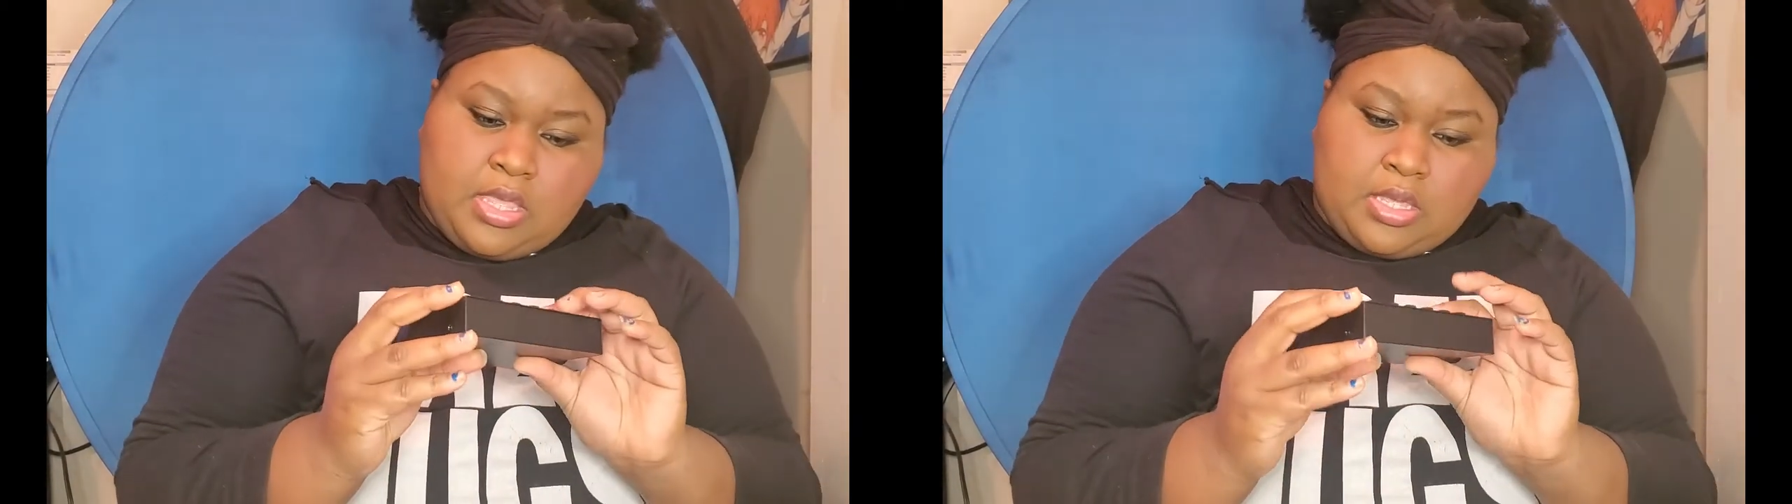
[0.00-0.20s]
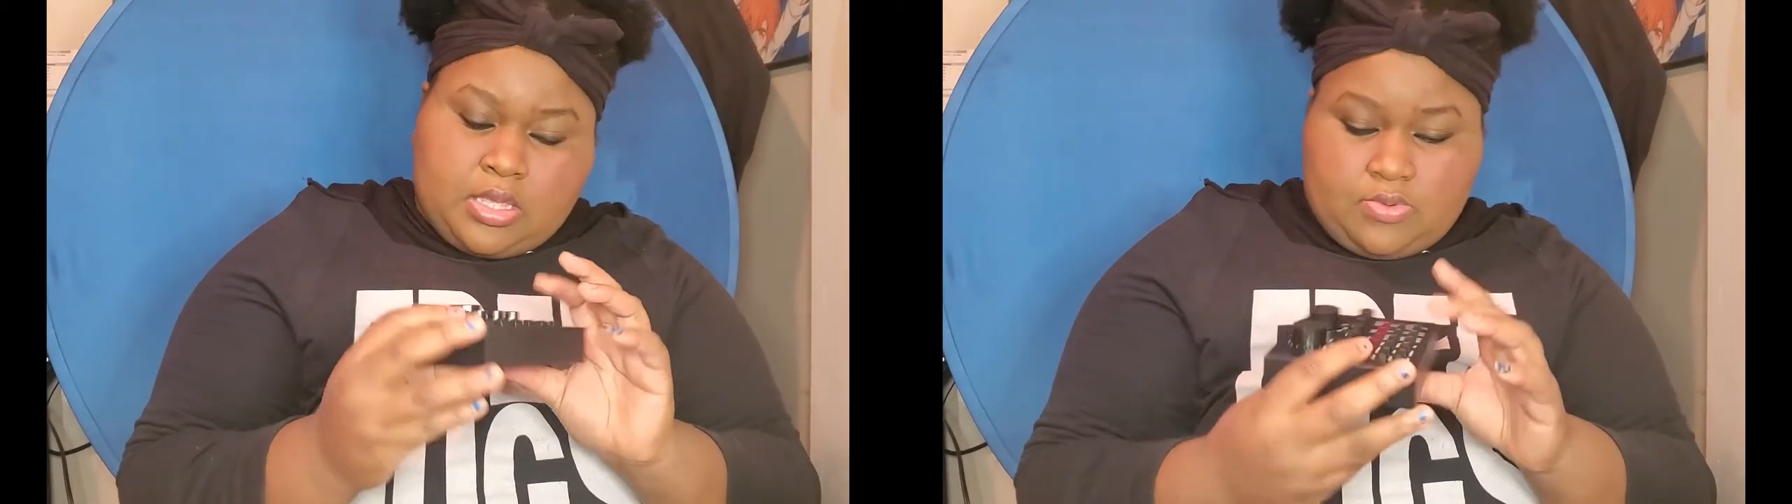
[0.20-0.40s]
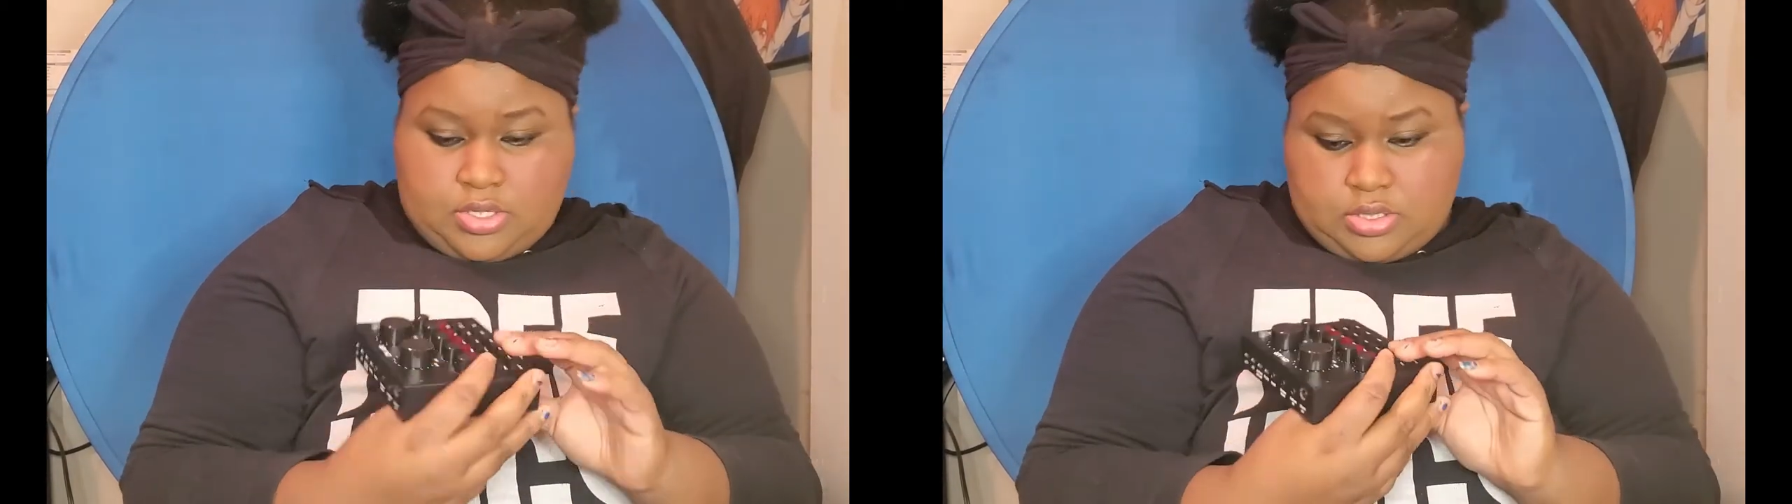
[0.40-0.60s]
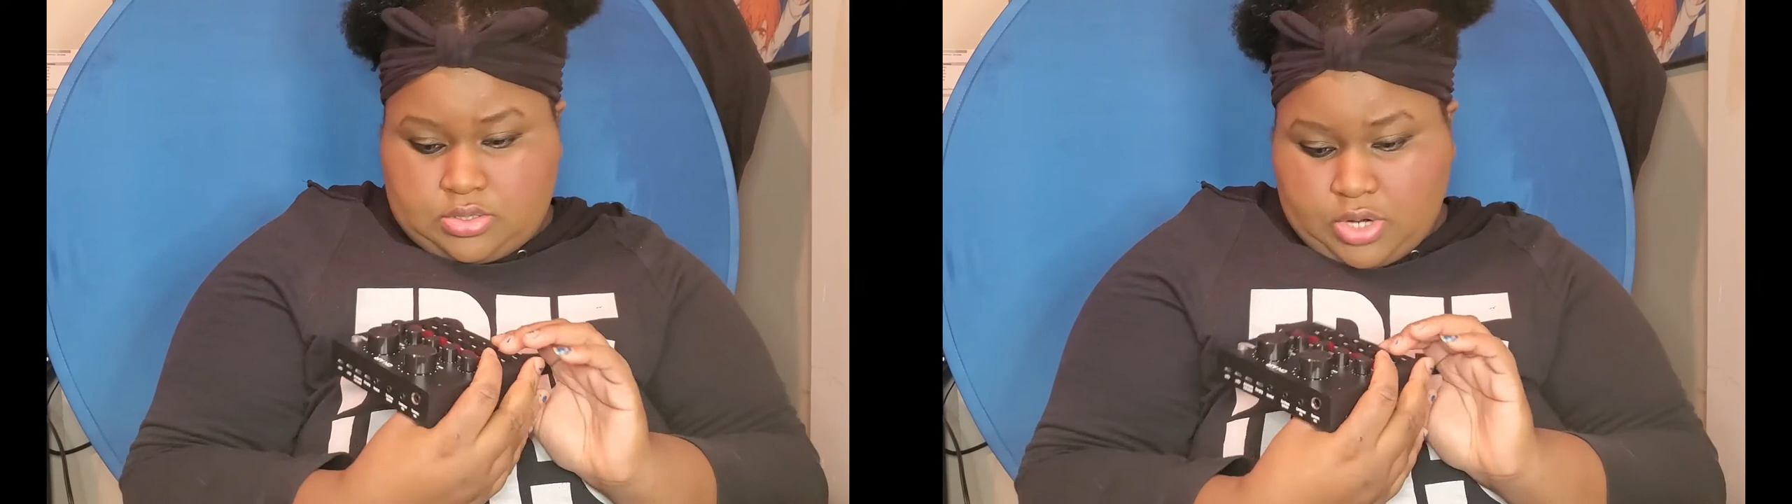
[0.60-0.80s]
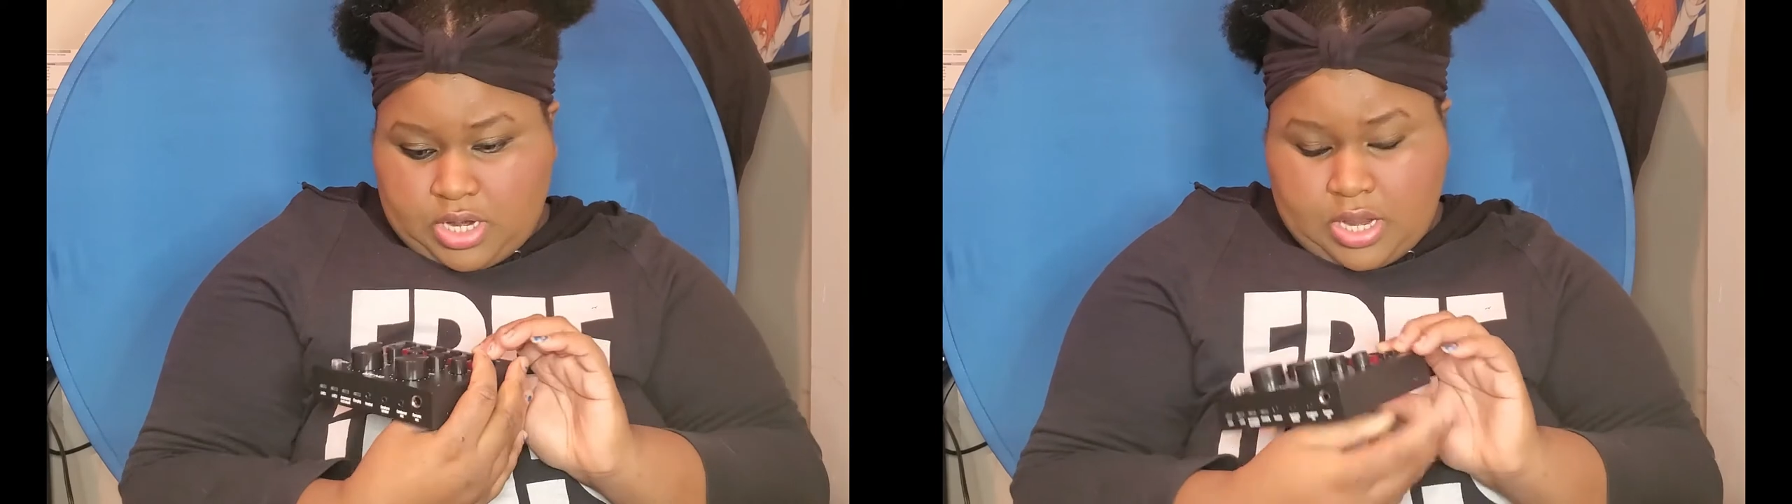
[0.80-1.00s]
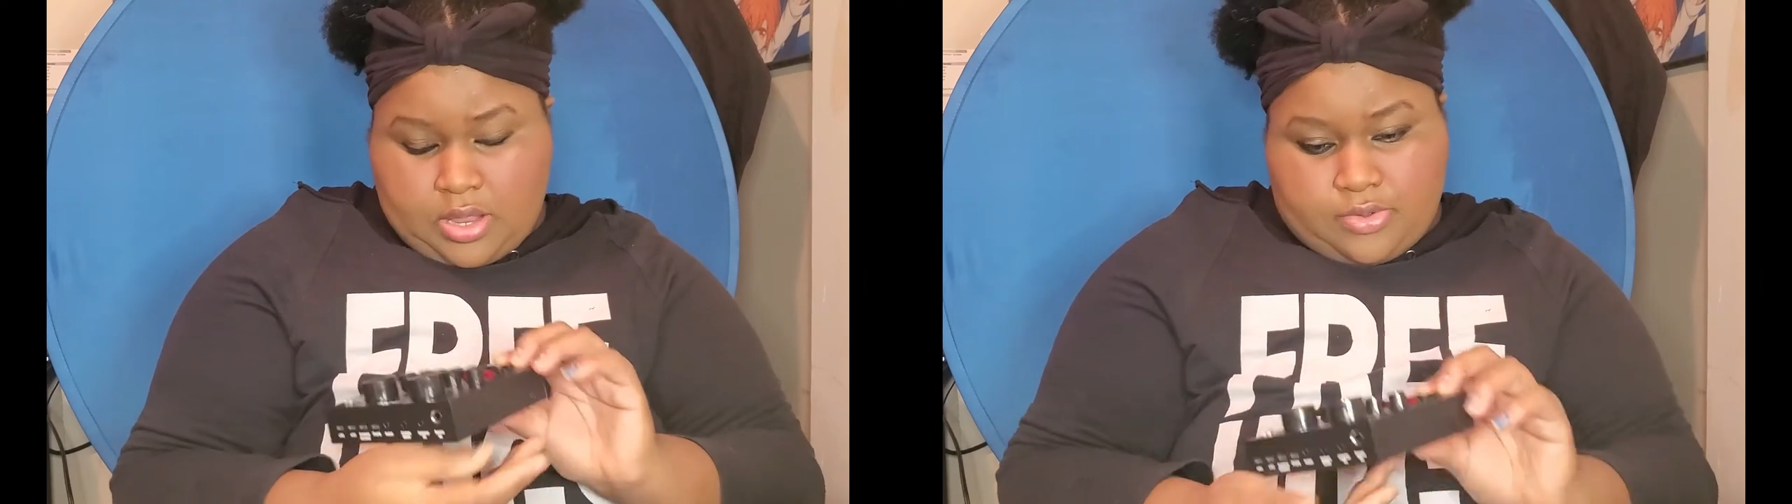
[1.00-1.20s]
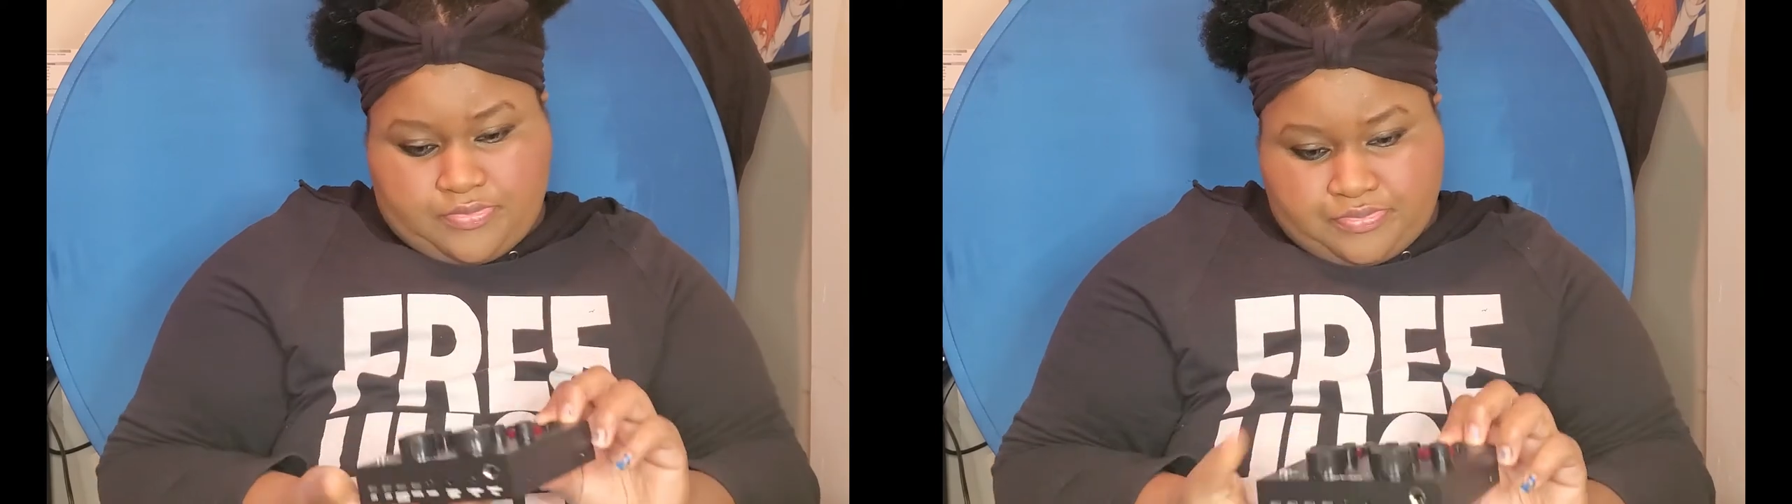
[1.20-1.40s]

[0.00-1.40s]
Can't wait to try it out.